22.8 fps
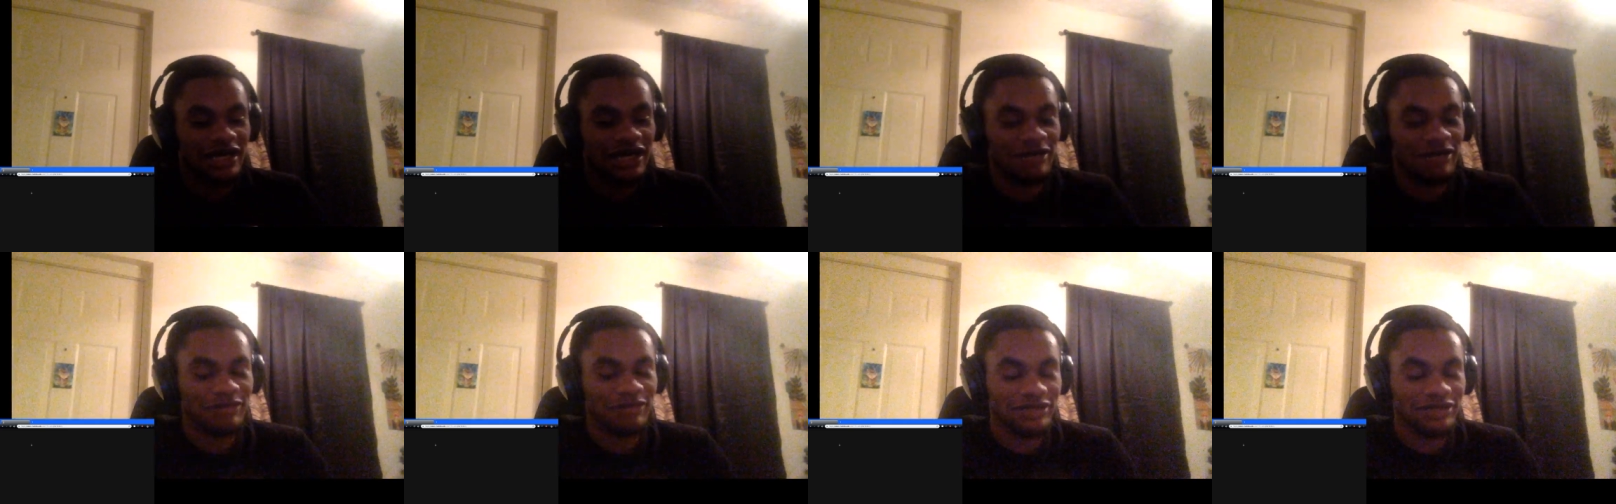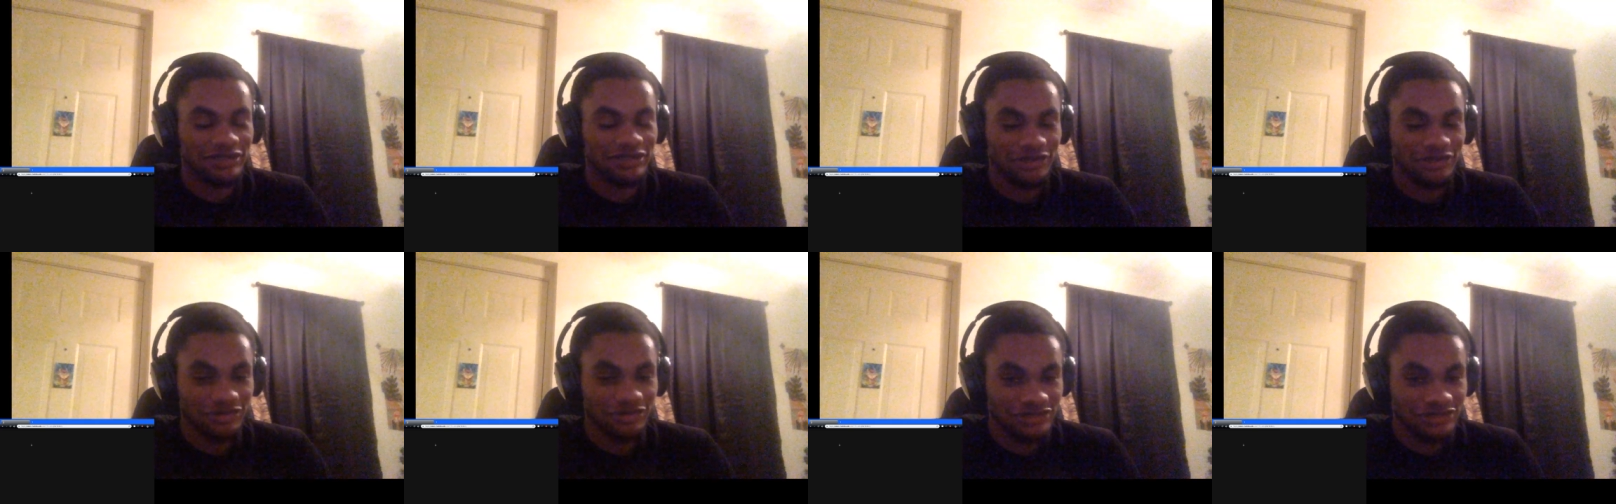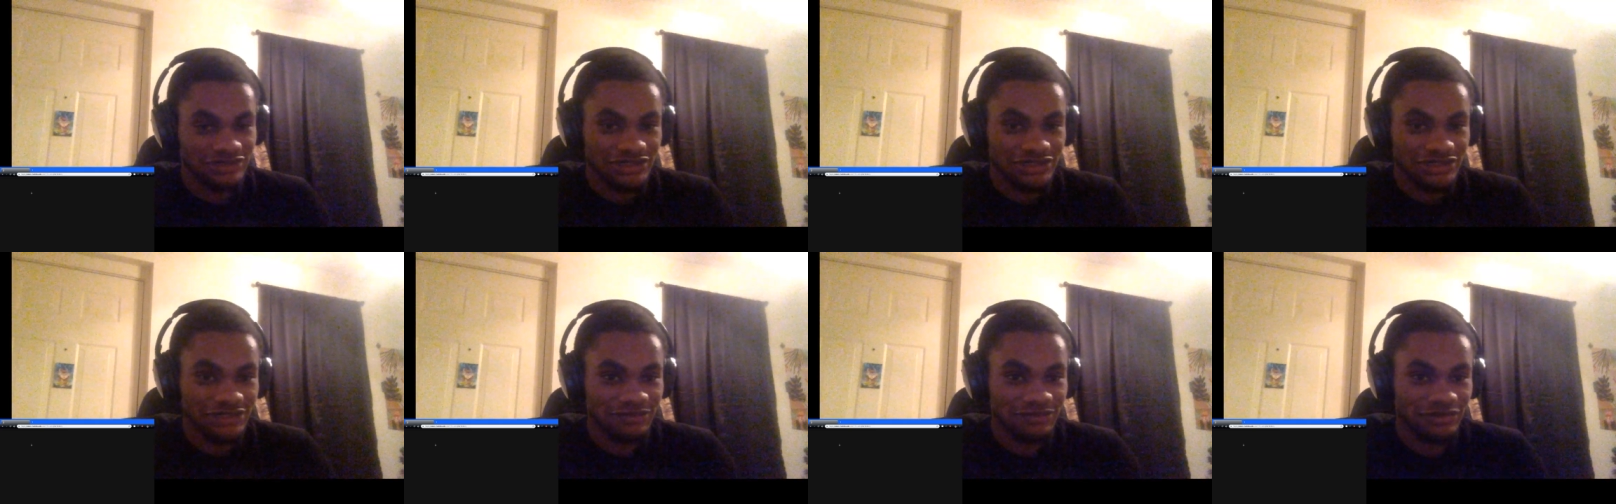I'm not gonna go into
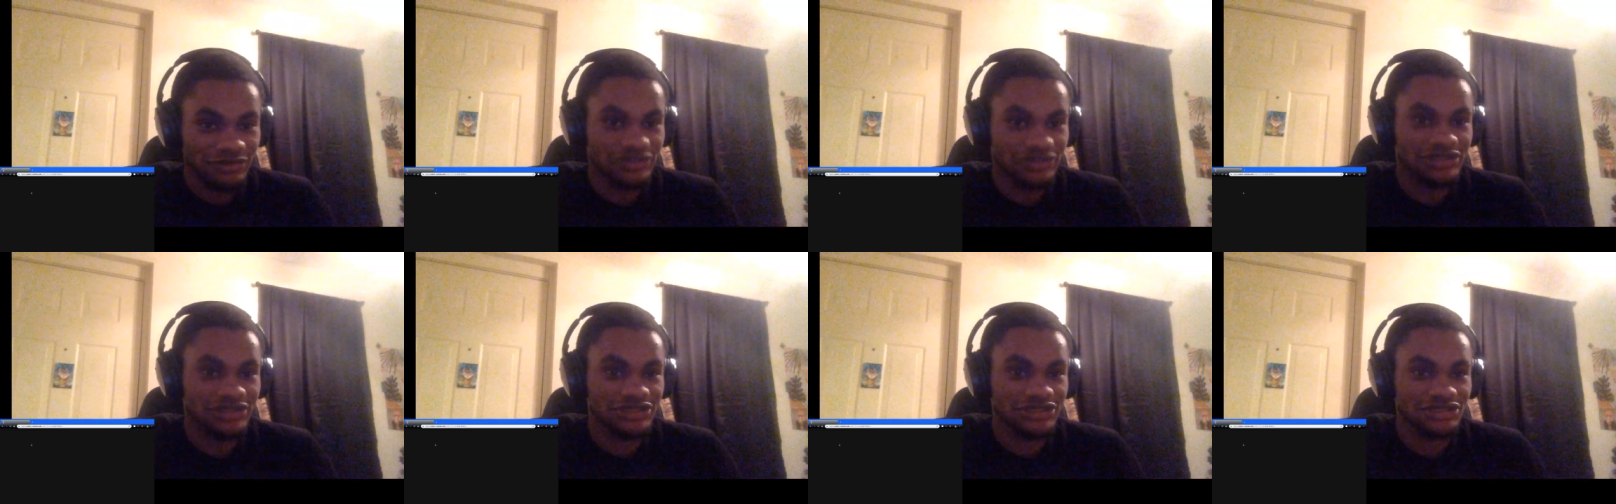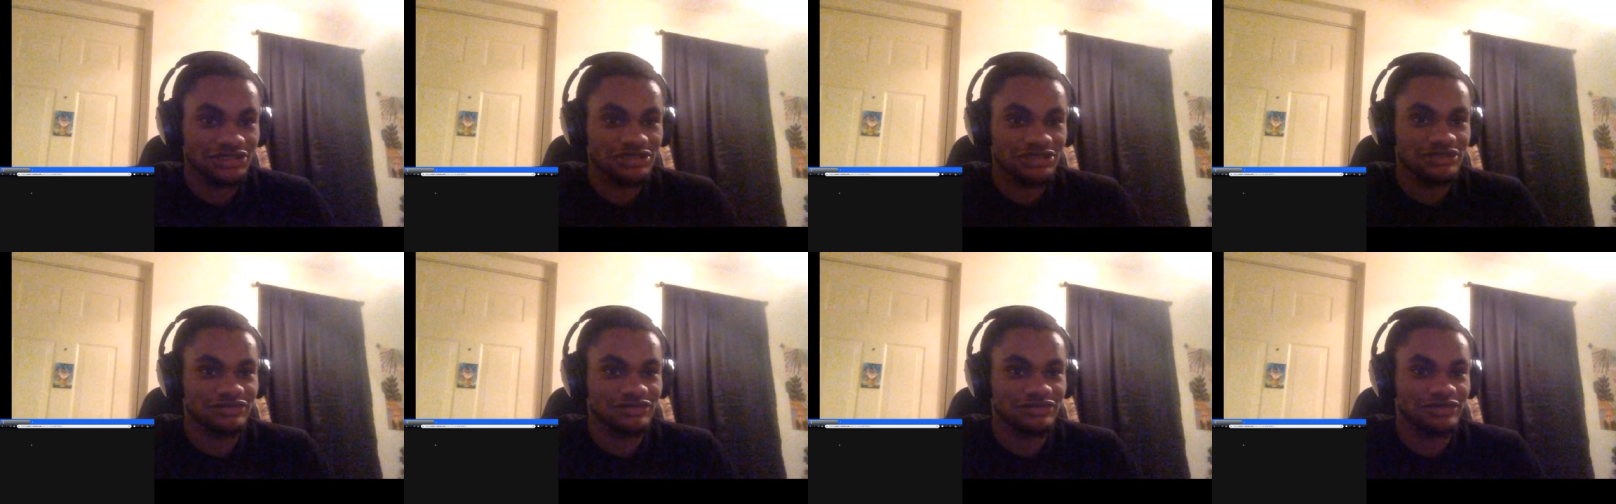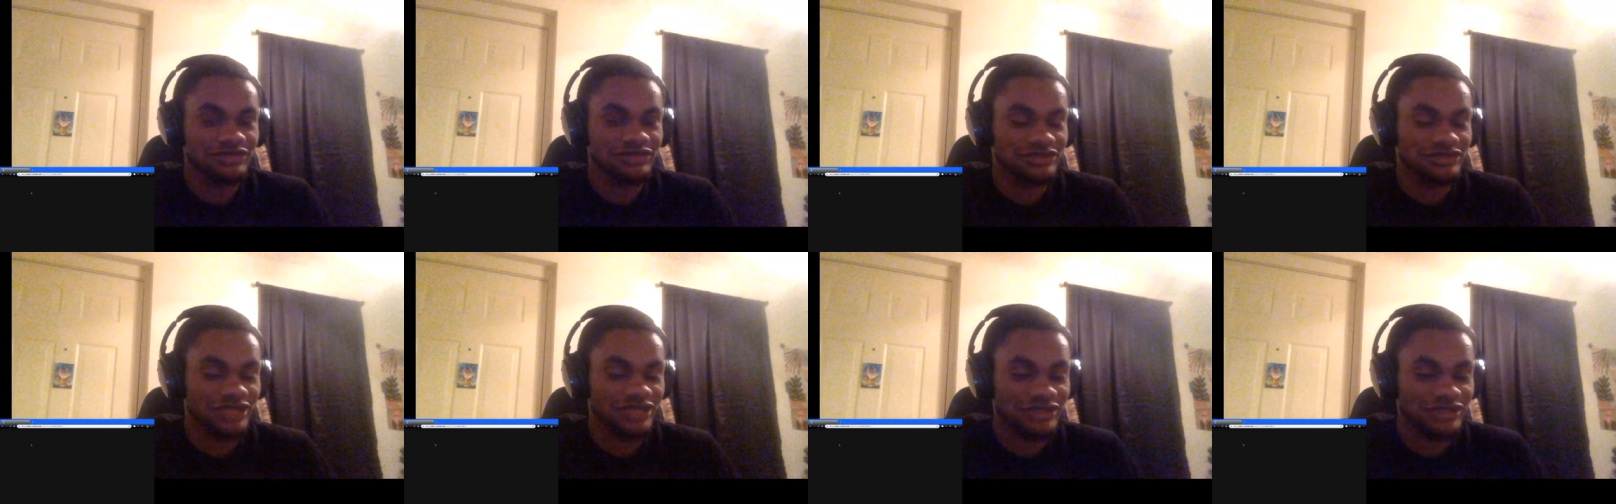deep predictions
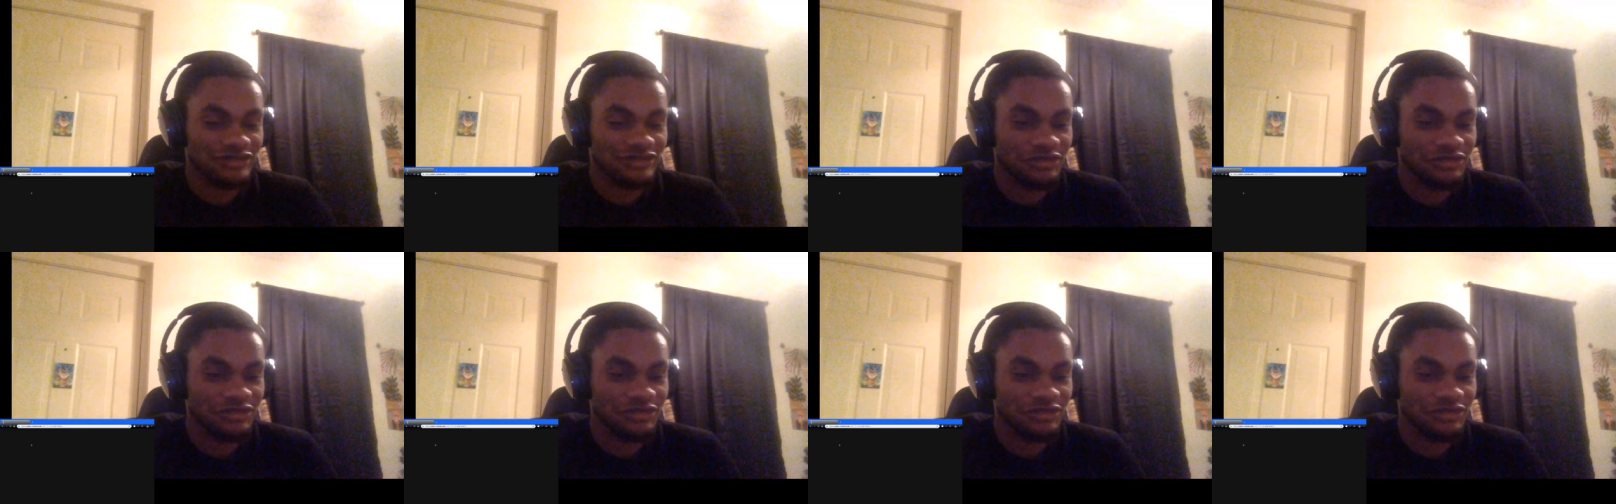because that's